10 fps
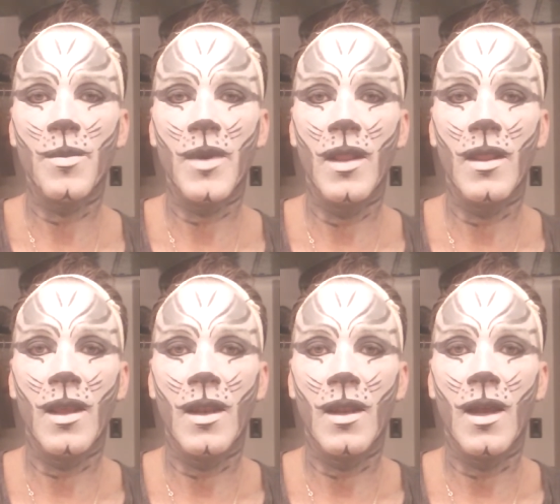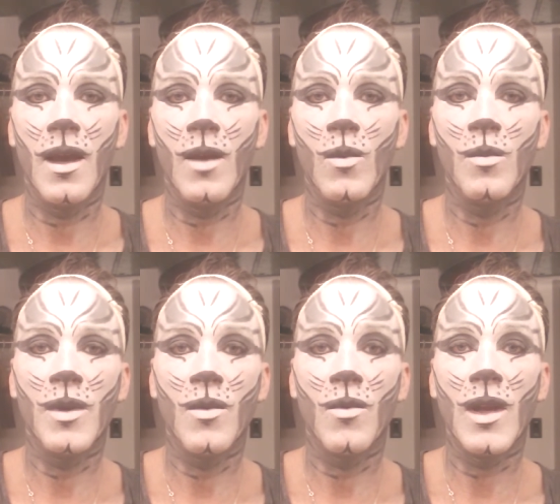and then I will be
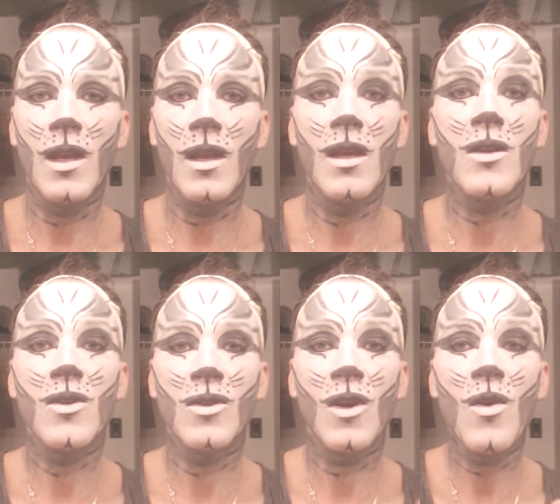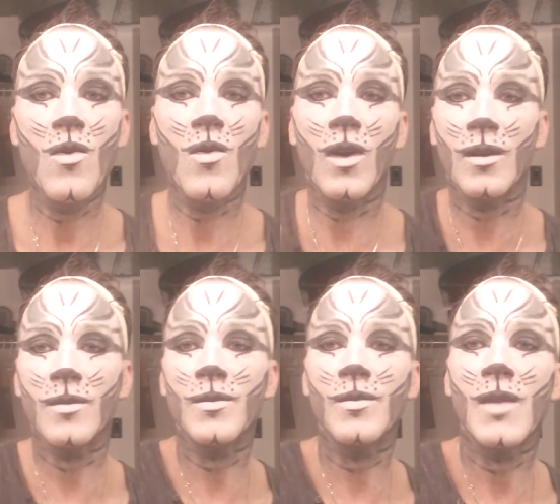ready to go.
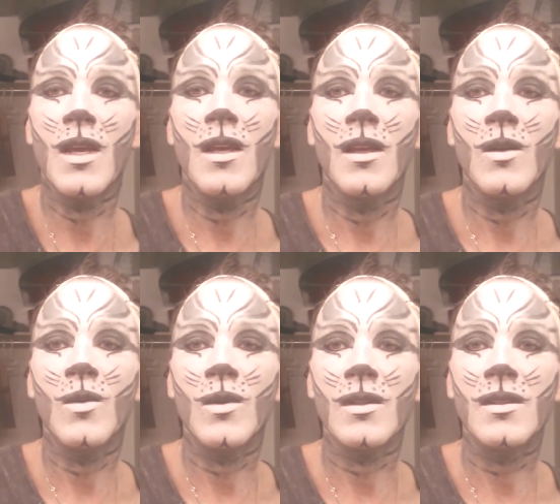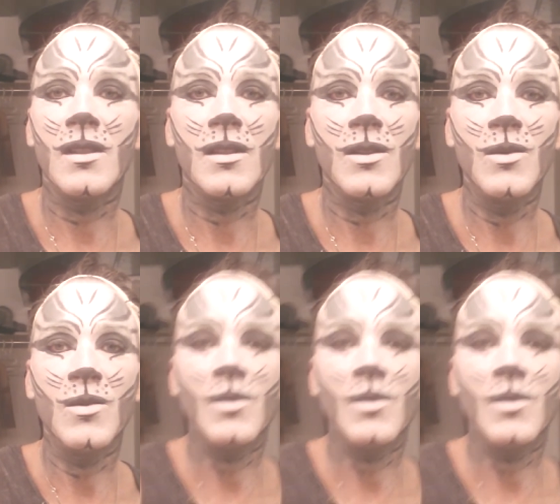We'll see you soon.